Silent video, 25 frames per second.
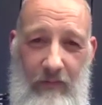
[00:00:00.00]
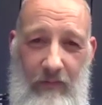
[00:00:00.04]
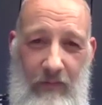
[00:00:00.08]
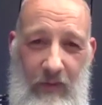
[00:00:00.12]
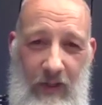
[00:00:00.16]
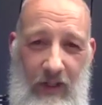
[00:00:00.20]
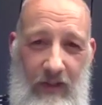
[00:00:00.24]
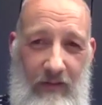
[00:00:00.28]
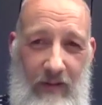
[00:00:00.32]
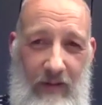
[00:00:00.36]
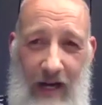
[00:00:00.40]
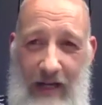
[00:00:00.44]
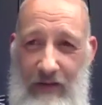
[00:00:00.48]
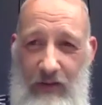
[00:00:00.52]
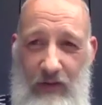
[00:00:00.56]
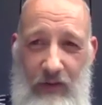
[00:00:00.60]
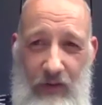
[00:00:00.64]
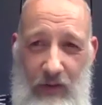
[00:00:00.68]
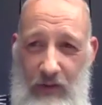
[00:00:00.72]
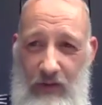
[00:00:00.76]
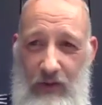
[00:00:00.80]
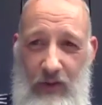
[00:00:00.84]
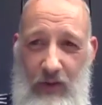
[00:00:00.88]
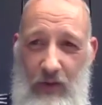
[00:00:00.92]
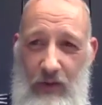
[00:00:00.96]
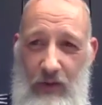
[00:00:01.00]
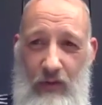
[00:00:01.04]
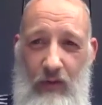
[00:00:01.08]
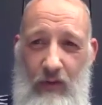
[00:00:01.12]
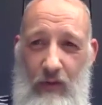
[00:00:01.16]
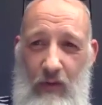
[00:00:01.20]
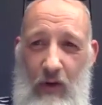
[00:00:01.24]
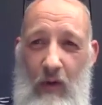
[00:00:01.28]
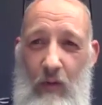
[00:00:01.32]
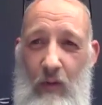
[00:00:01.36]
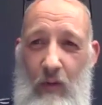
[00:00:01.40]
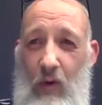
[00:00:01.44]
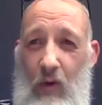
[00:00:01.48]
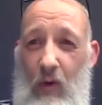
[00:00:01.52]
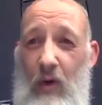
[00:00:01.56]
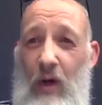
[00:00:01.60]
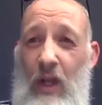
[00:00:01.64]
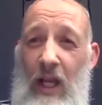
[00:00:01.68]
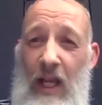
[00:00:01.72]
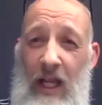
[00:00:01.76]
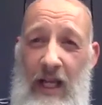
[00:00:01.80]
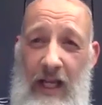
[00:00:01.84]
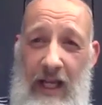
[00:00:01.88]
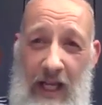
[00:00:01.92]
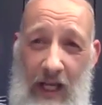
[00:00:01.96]
Because mm-hmm. that's just control. Or
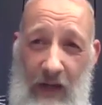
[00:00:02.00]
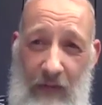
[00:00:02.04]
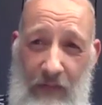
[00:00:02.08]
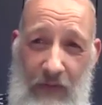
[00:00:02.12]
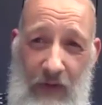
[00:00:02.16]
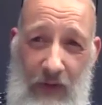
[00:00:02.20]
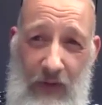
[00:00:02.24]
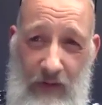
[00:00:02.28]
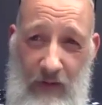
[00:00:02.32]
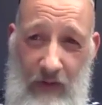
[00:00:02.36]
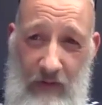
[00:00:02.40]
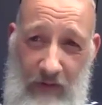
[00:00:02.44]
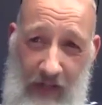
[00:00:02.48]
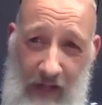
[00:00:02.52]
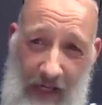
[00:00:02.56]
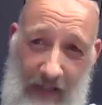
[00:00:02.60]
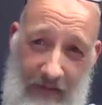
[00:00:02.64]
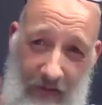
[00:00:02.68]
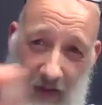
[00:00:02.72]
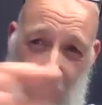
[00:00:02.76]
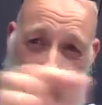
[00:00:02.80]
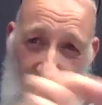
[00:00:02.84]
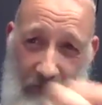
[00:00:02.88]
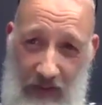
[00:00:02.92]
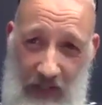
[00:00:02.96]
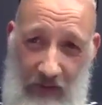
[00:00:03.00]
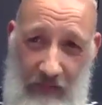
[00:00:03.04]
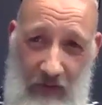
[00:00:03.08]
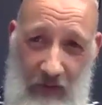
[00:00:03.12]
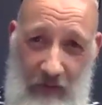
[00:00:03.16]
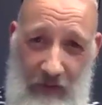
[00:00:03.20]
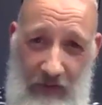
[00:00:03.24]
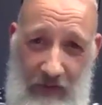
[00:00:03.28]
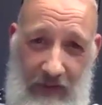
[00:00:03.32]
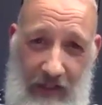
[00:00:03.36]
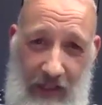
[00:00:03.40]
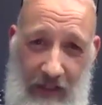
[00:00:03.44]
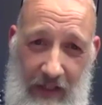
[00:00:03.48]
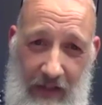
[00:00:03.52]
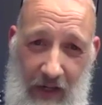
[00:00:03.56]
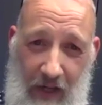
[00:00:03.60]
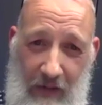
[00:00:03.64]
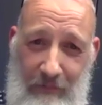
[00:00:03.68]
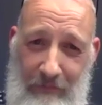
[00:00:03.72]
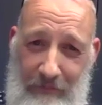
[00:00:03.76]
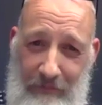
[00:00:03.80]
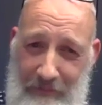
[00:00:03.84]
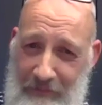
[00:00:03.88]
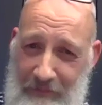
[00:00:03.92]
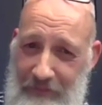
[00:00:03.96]
if you do this, I'll give you a sticker.
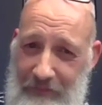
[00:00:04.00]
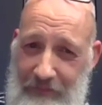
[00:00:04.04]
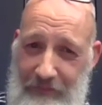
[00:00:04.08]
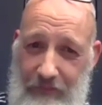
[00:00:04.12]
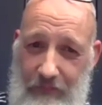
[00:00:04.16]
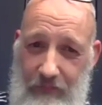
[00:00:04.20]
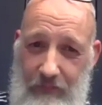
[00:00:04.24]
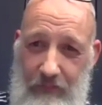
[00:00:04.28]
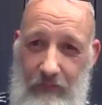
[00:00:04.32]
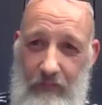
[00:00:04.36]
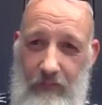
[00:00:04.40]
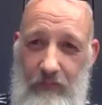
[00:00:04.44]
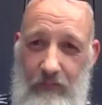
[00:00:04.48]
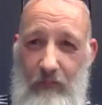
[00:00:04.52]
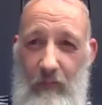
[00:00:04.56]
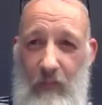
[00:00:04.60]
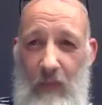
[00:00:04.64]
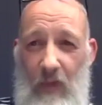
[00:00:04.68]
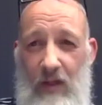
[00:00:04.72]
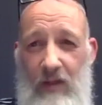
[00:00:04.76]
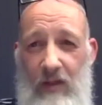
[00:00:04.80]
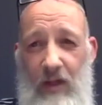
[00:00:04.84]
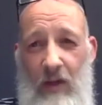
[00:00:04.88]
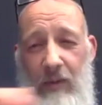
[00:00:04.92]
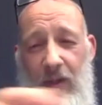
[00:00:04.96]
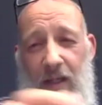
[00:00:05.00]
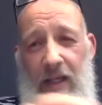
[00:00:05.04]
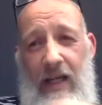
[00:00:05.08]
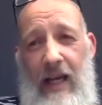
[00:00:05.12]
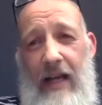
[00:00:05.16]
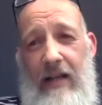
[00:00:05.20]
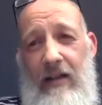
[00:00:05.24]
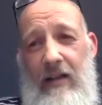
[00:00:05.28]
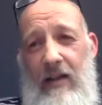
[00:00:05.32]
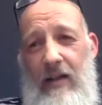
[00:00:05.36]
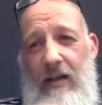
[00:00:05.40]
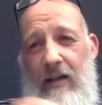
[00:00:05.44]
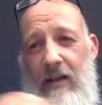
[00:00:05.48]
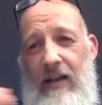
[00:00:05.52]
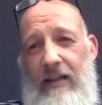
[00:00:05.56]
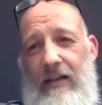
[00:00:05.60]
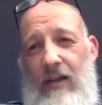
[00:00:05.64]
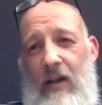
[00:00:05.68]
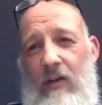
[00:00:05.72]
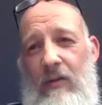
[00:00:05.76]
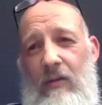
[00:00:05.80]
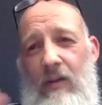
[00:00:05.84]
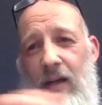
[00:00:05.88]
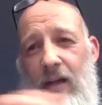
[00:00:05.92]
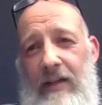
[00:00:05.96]
So again, this
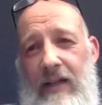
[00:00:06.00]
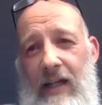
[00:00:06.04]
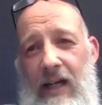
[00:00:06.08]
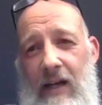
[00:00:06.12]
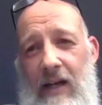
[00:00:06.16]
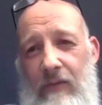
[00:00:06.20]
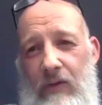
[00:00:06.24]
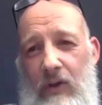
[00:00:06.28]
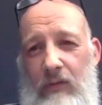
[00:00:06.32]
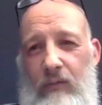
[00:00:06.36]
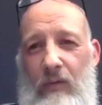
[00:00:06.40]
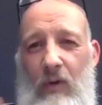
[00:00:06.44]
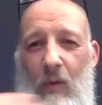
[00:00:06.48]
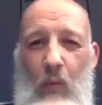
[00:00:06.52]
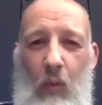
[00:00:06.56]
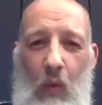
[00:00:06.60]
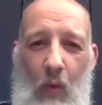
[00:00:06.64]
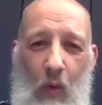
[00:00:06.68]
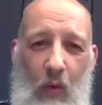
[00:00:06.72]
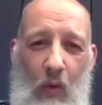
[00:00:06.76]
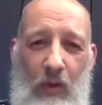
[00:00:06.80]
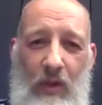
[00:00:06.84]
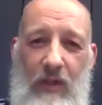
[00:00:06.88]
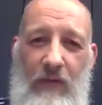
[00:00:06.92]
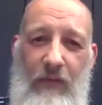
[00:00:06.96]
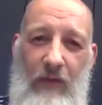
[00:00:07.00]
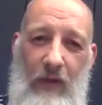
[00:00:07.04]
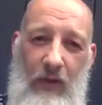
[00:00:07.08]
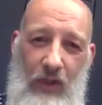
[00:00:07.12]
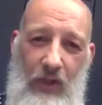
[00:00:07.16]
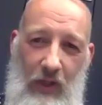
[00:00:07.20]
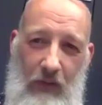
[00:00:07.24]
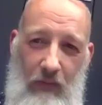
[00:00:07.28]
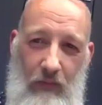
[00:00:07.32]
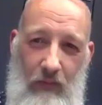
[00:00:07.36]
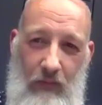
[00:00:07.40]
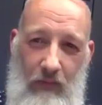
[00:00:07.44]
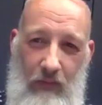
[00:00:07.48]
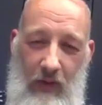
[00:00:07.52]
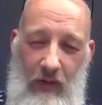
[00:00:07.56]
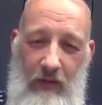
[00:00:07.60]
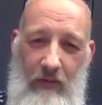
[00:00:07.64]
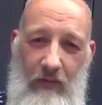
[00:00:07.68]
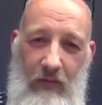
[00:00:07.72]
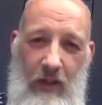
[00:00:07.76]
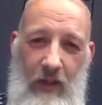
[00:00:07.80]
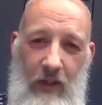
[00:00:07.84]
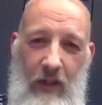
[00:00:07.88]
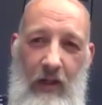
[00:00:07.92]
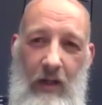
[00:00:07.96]
whole idea of just rewards for children
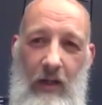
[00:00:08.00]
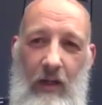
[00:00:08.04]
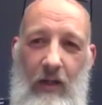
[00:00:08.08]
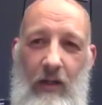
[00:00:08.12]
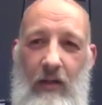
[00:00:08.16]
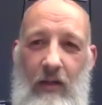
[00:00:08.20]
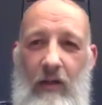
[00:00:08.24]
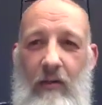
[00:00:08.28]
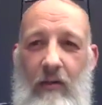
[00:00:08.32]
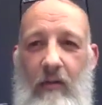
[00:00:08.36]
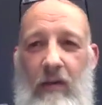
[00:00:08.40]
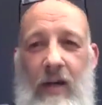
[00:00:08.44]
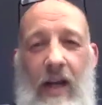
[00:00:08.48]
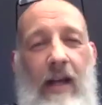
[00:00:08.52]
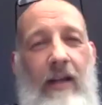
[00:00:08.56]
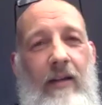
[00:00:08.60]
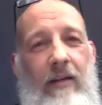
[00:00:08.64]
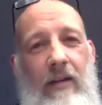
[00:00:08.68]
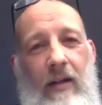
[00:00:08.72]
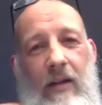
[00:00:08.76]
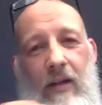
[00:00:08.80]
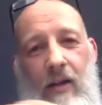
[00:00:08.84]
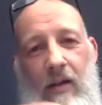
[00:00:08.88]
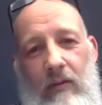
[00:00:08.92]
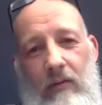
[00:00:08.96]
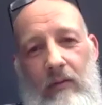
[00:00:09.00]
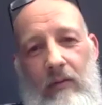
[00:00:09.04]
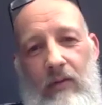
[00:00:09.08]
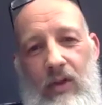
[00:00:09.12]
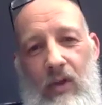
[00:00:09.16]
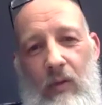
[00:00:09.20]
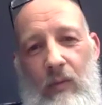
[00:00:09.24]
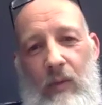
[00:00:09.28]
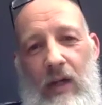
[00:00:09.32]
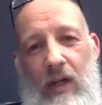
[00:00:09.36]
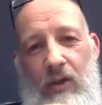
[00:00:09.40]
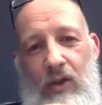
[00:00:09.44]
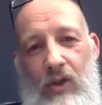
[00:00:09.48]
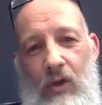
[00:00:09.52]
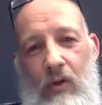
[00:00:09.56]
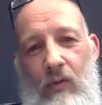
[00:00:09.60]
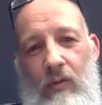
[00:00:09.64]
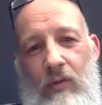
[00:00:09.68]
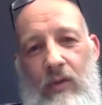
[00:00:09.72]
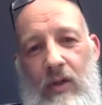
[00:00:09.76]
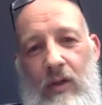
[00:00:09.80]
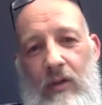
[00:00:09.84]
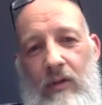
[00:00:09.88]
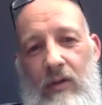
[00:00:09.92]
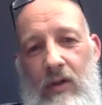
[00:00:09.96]
yeah. creates the culture where
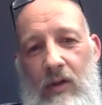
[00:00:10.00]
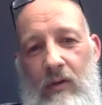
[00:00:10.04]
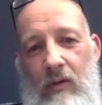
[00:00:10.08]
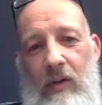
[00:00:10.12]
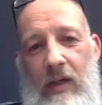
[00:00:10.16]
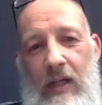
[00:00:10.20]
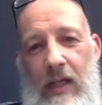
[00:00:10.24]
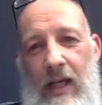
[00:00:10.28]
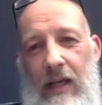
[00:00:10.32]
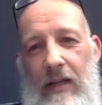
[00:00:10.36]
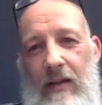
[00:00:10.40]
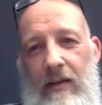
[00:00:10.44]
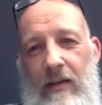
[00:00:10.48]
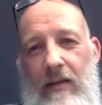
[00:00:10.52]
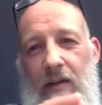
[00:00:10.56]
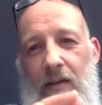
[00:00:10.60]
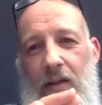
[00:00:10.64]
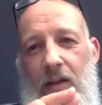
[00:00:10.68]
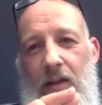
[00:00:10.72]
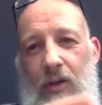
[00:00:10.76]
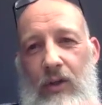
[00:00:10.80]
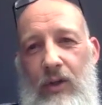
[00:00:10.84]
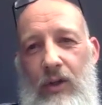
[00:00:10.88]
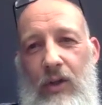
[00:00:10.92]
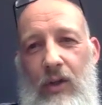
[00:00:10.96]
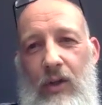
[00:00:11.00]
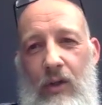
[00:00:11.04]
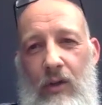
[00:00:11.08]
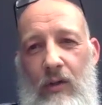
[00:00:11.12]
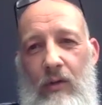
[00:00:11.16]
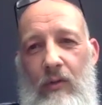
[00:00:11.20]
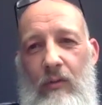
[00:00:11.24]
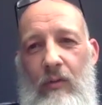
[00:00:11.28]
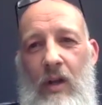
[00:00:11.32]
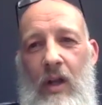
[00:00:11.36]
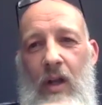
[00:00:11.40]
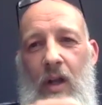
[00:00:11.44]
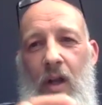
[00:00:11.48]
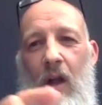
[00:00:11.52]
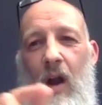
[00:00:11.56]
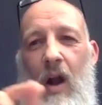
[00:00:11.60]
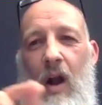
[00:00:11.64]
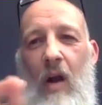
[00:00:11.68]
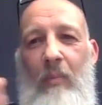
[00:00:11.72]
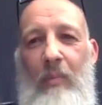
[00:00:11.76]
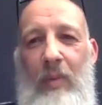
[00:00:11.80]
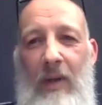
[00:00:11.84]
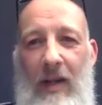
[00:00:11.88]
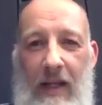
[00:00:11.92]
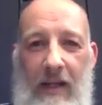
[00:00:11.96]
children are doing it so that you
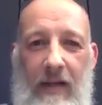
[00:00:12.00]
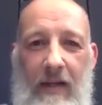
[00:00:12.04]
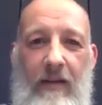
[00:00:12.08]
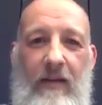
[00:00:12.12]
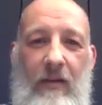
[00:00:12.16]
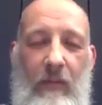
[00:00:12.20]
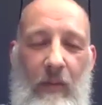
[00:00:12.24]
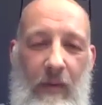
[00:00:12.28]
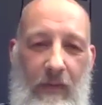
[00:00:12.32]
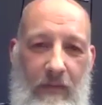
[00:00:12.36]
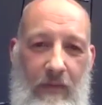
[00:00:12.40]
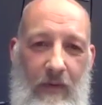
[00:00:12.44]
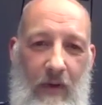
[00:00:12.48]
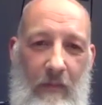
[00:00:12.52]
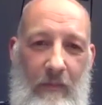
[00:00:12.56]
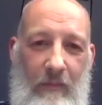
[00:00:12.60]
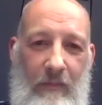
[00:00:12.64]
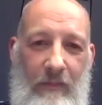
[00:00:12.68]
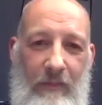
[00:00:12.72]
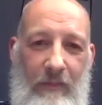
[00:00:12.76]
are pleased with them.